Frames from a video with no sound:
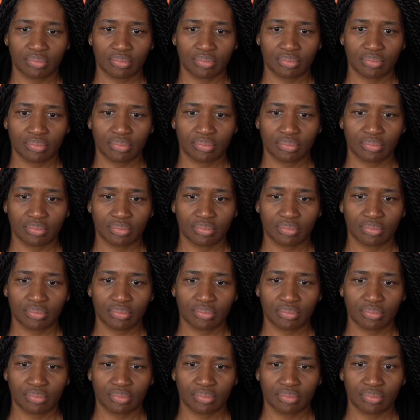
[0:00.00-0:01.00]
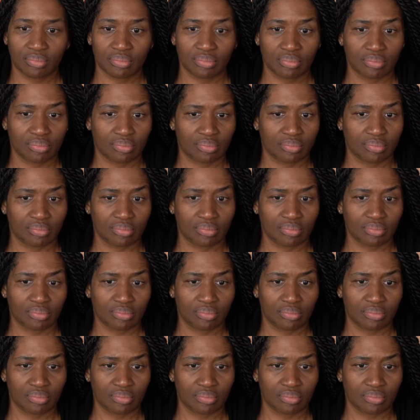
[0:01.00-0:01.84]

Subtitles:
(silence)